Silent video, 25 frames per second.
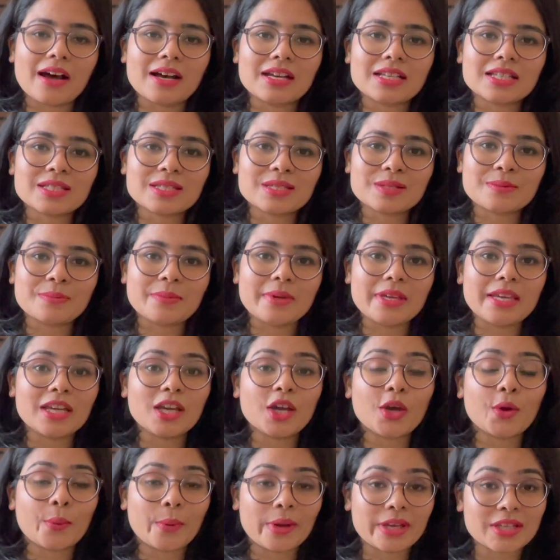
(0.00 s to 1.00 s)
asked
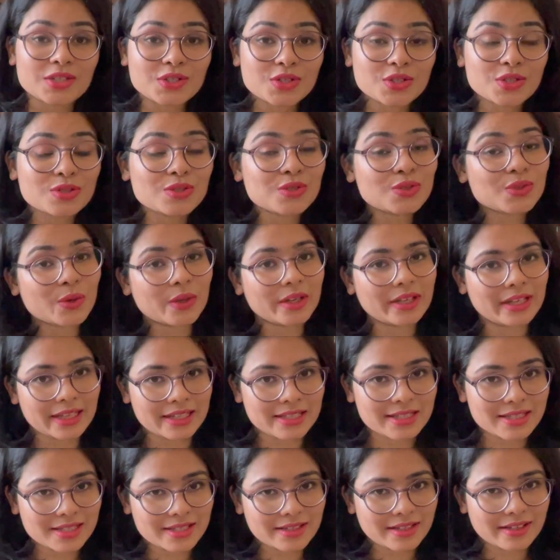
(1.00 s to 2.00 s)
me questions on
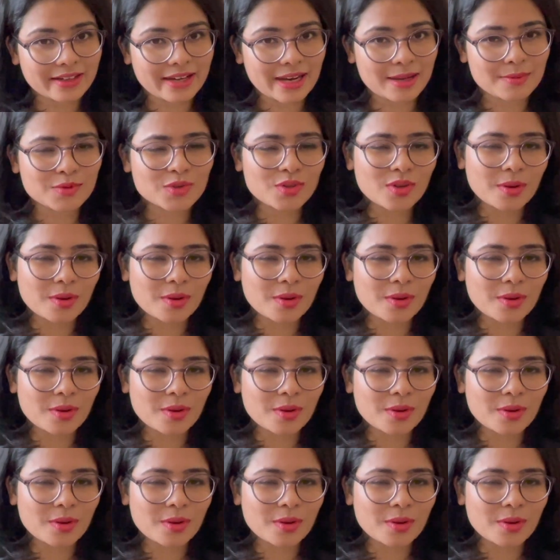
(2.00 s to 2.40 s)
Instagram,